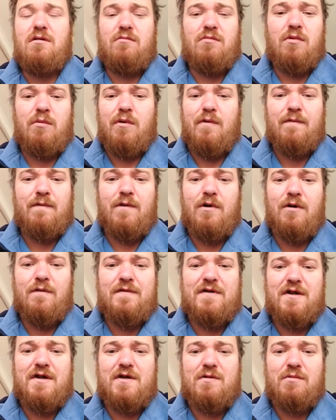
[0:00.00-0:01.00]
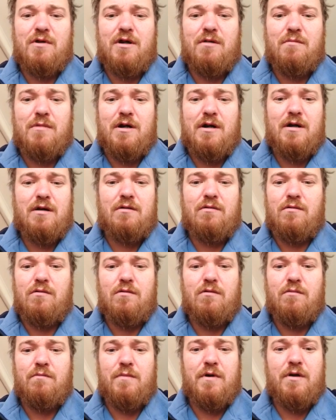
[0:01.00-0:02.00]
probably 5-6 week mark
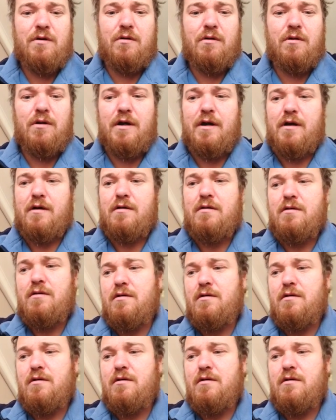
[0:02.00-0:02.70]
or a bit earlier.